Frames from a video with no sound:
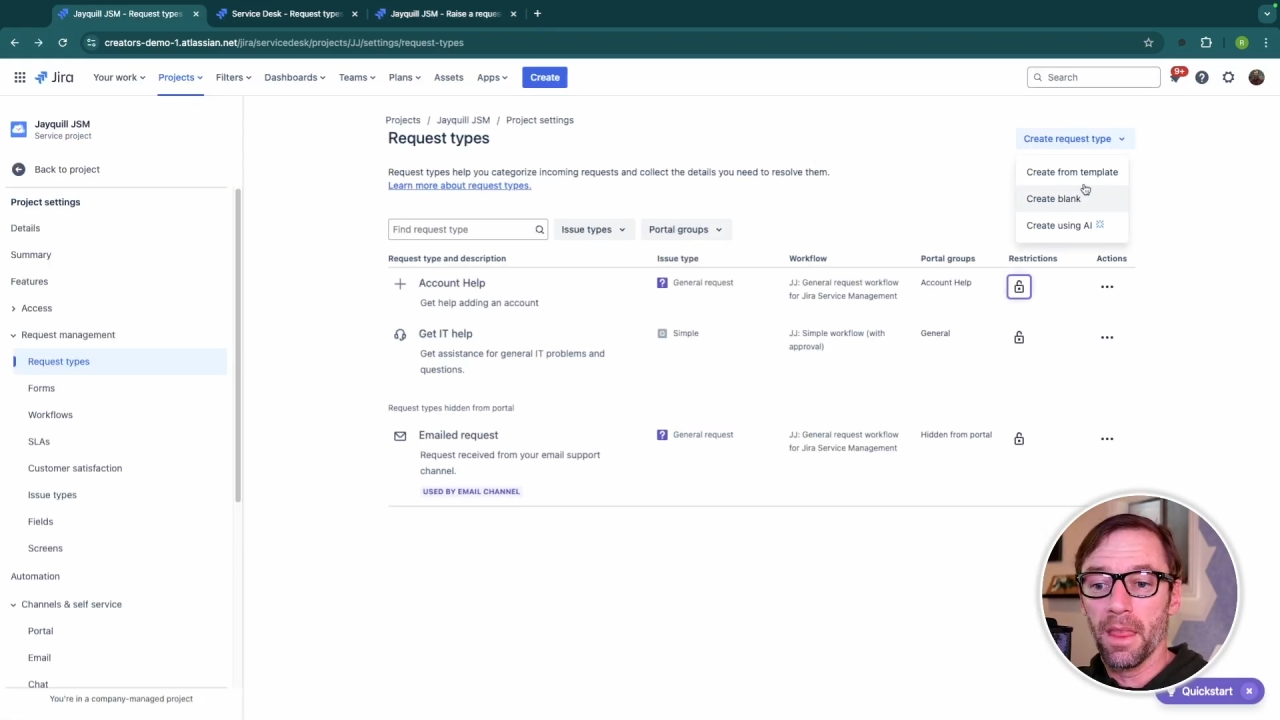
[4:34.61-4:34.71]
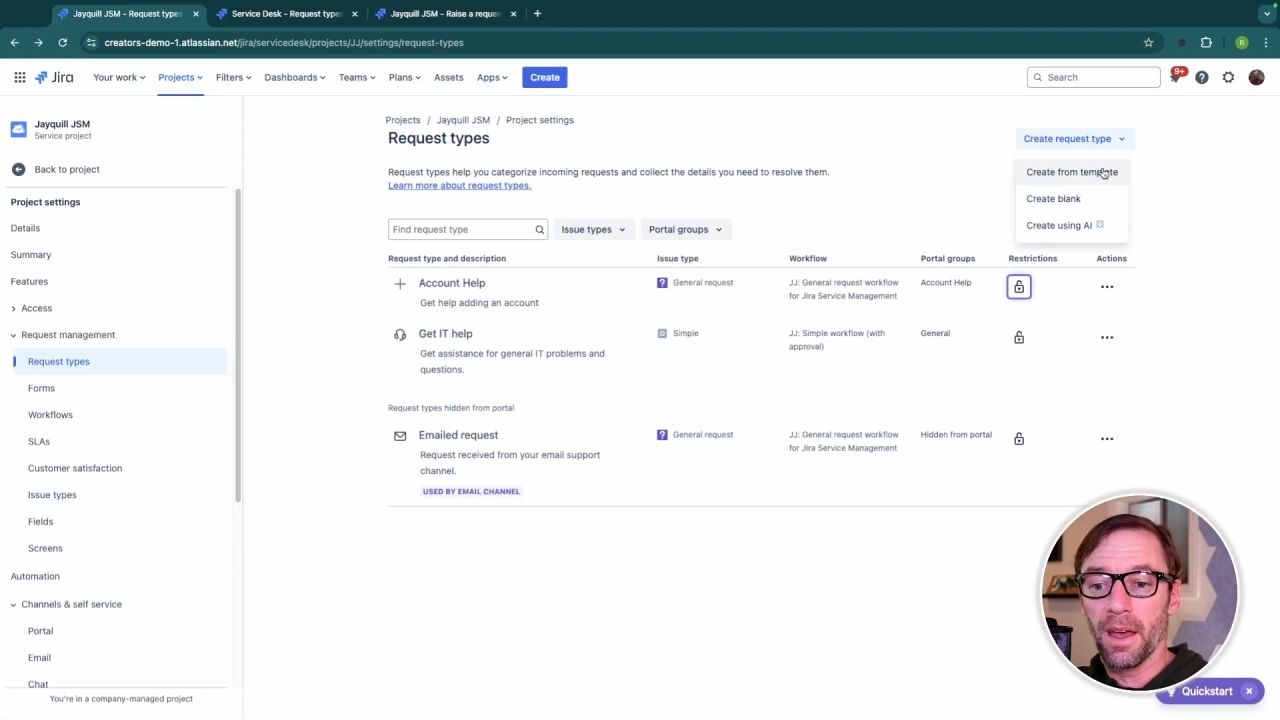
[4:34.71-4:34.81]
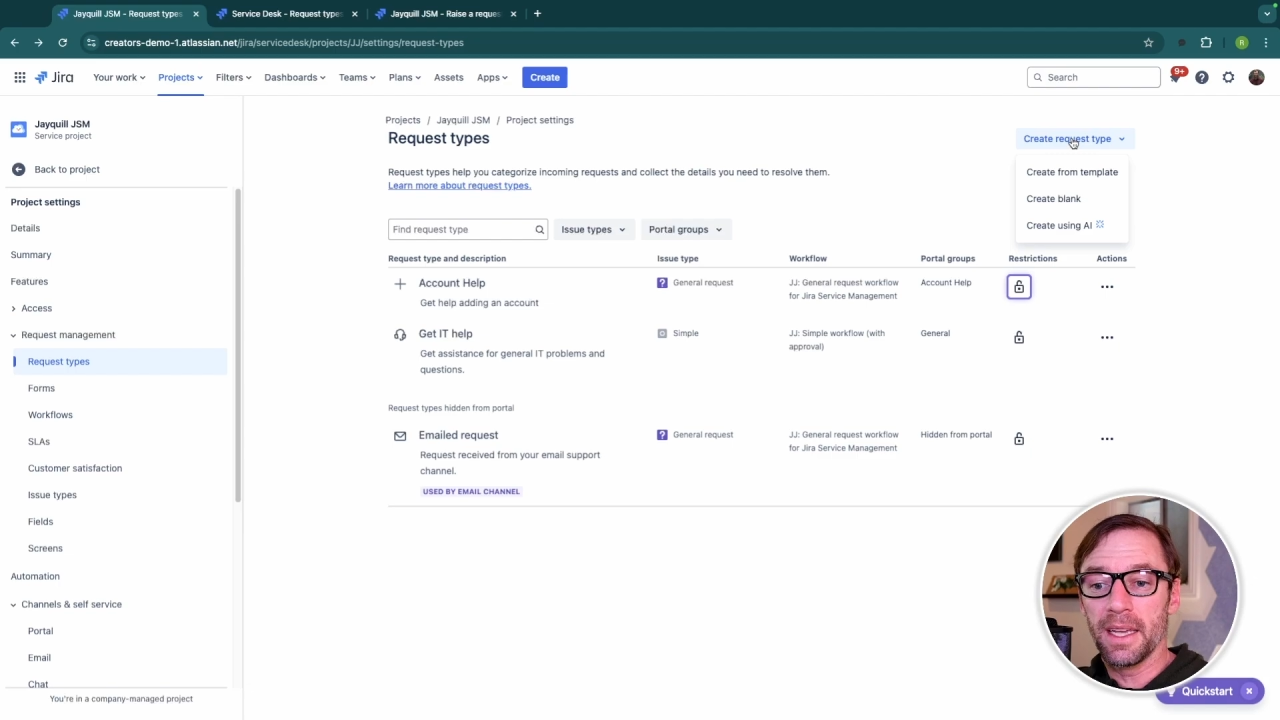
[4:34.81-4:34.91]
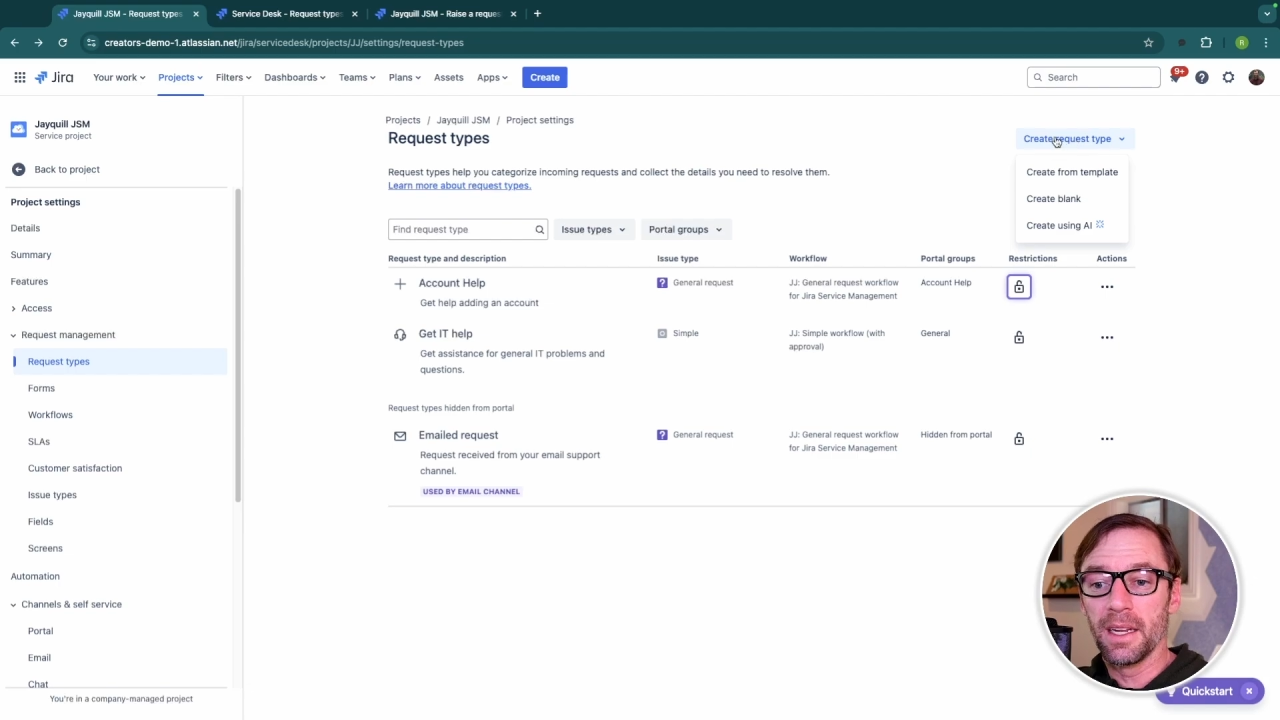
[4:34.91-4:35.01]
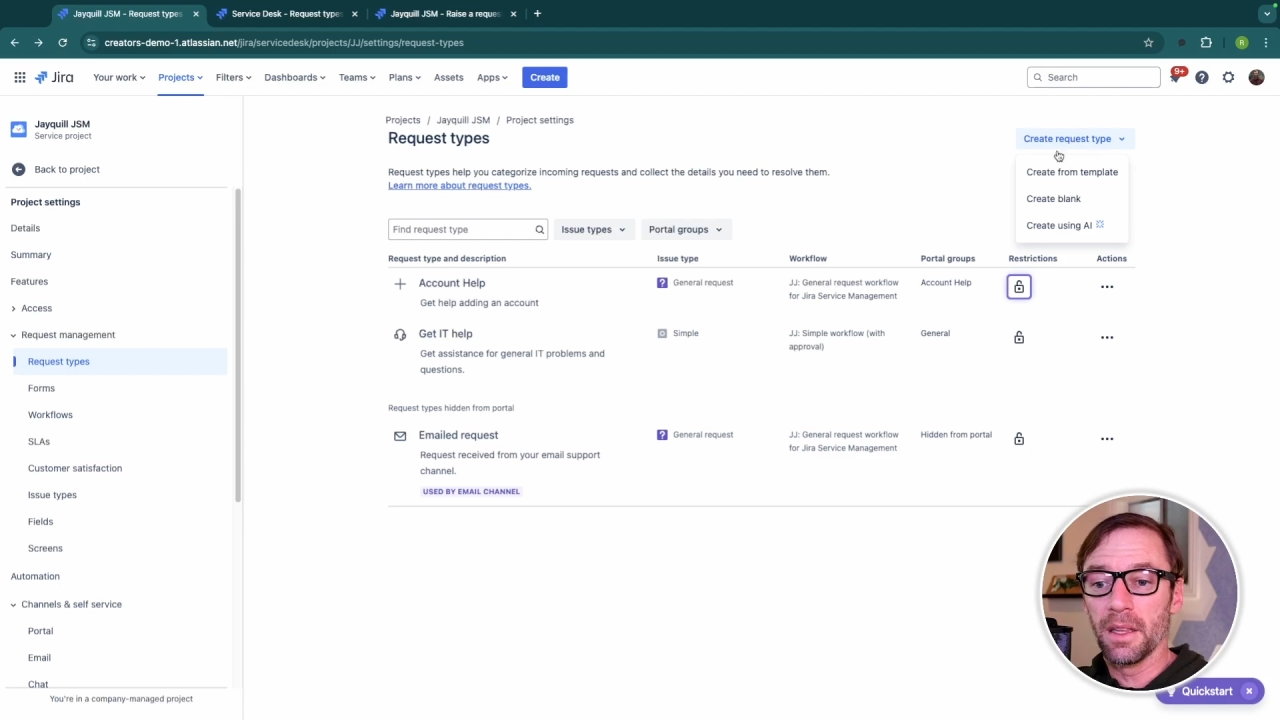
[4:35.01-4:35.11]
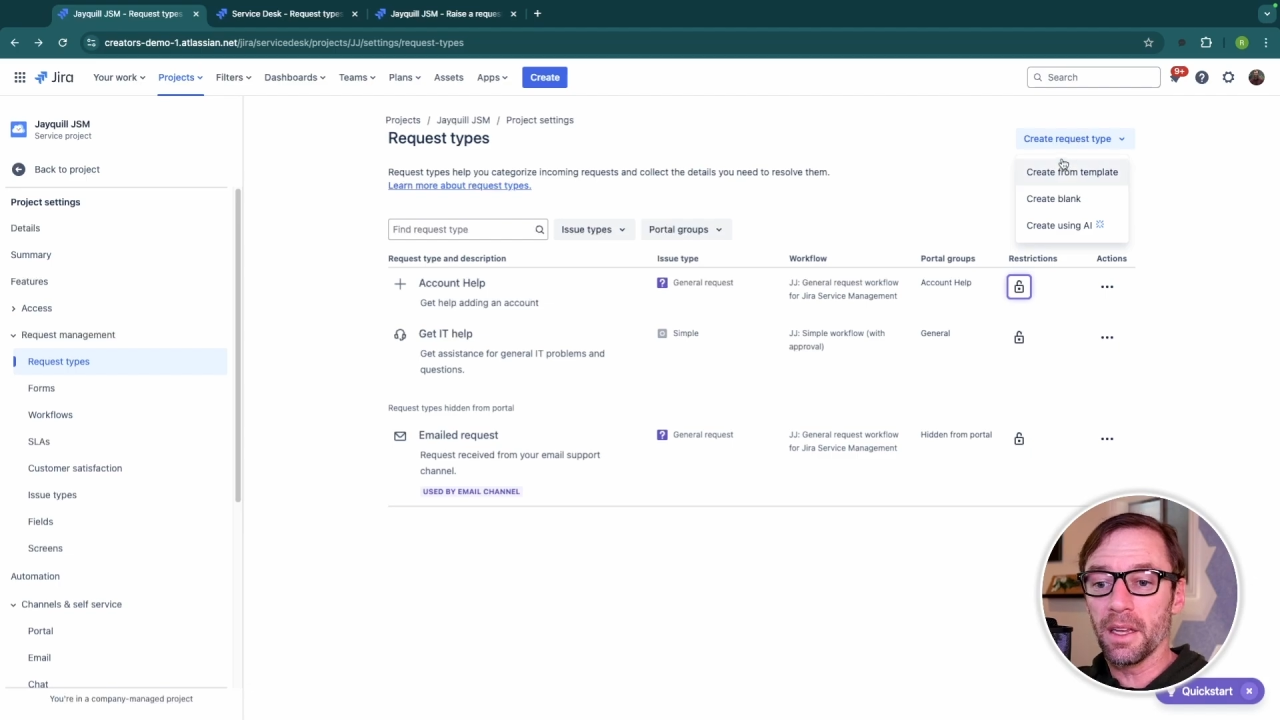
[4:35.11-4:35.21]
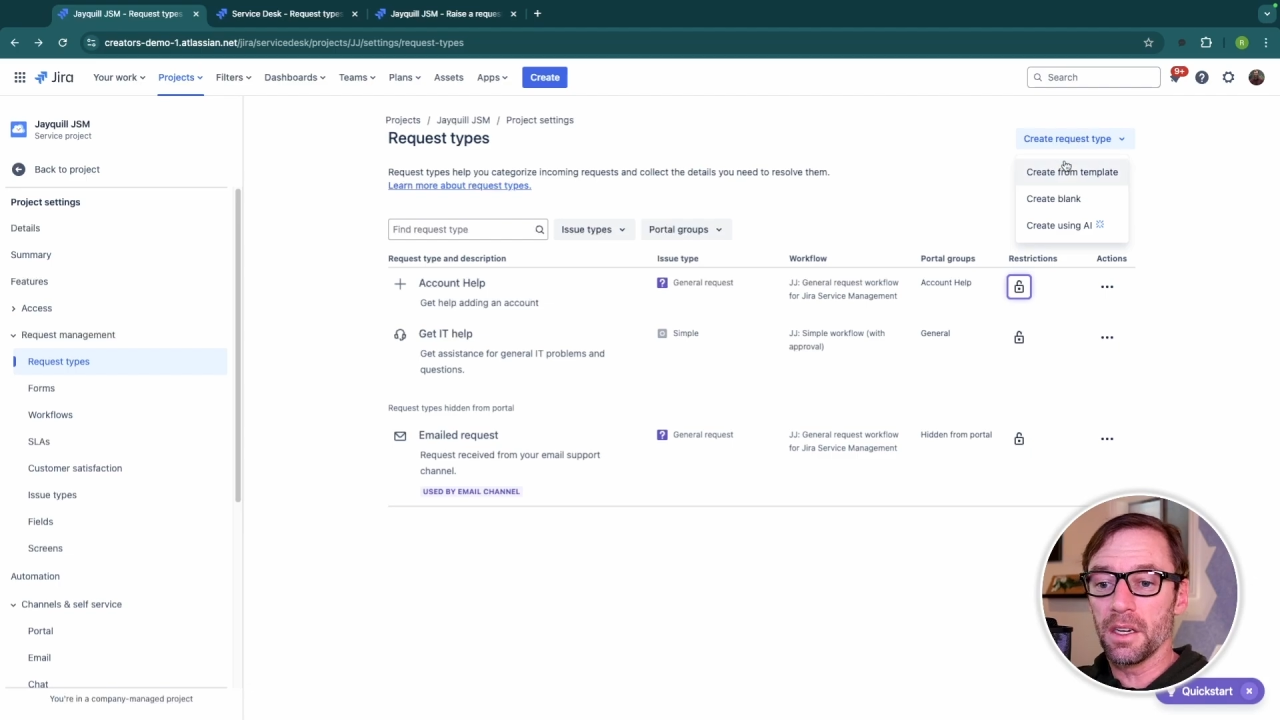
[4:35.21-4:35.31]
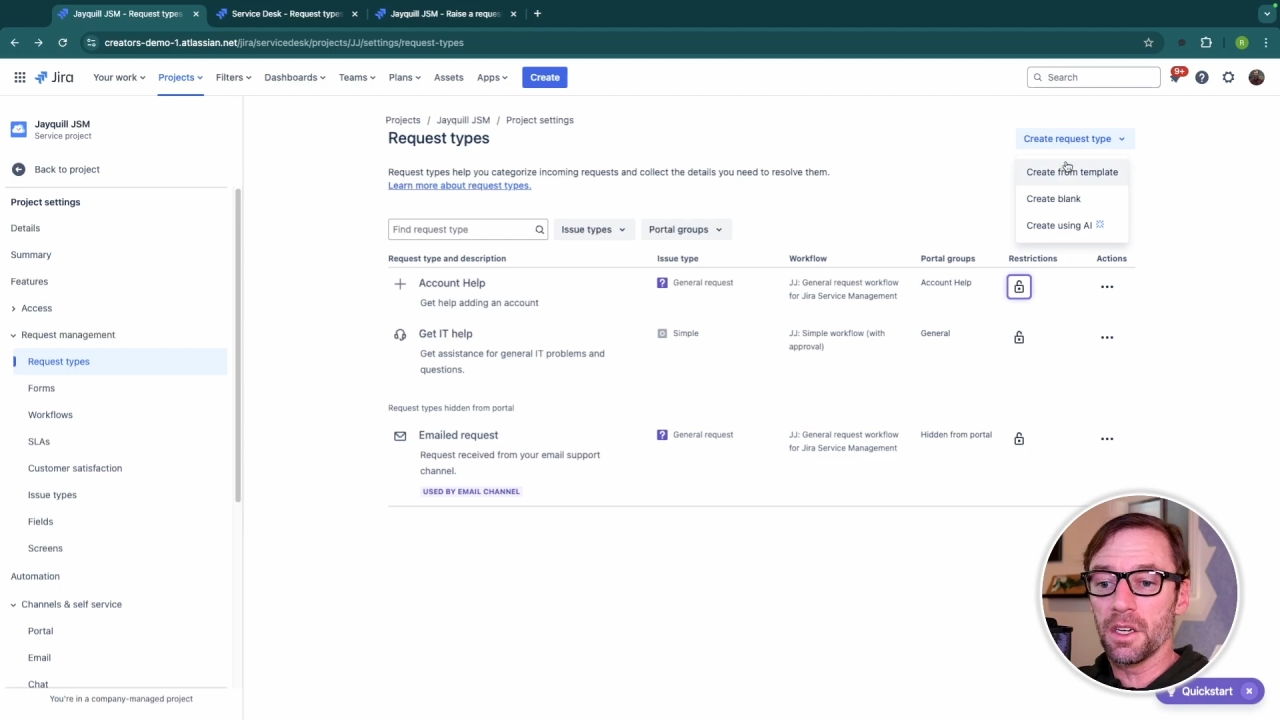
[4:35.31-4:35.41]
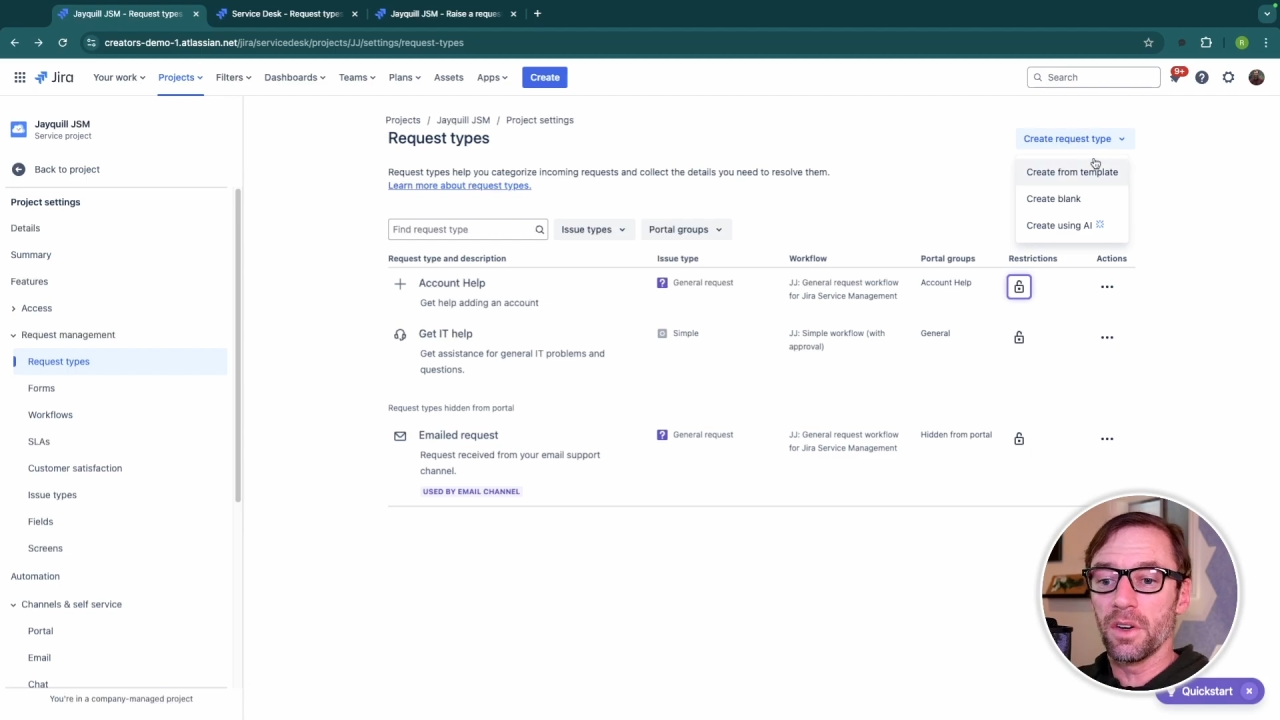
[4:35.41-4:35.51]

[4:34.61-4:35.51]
I can click on